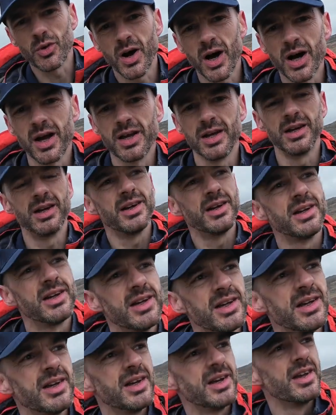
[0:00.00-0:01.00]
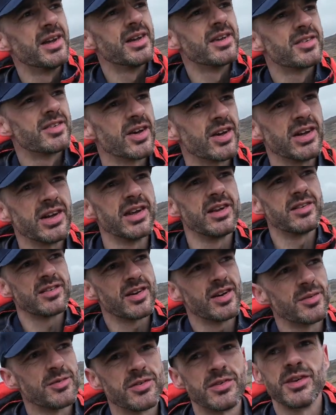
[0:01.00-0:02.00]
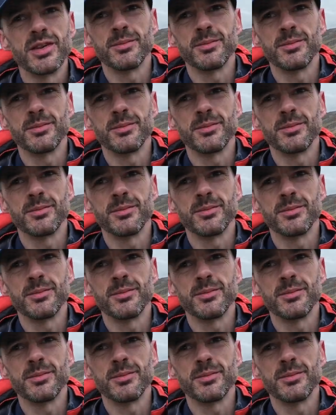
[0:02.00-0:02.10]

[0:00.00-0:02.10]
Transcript: height, certainly in terms of the